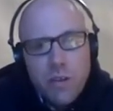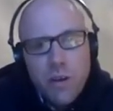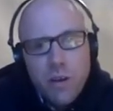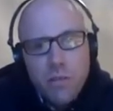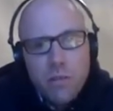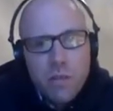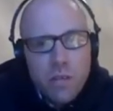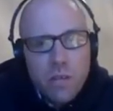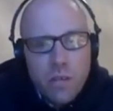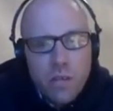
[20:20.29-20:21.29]
So
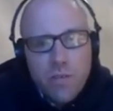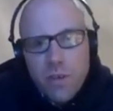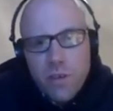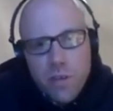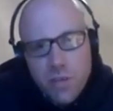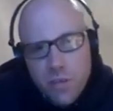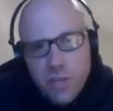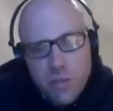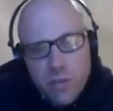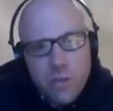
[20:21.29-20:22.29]
if Celia is
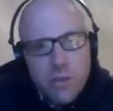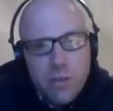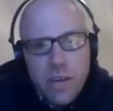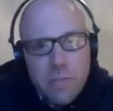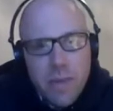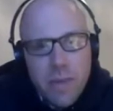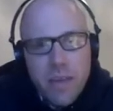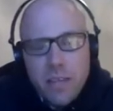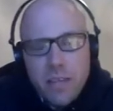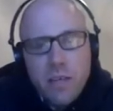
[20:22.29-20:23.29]
teaching third grade
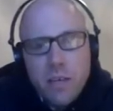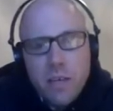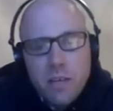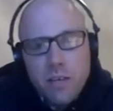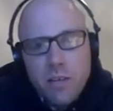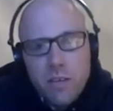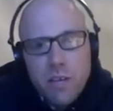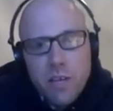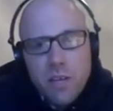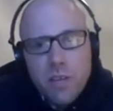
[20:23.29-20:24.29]
math to
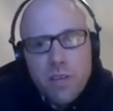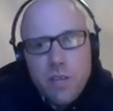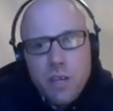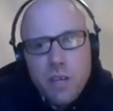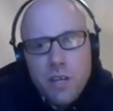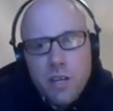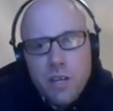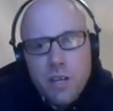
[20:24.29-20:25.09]
those kids, then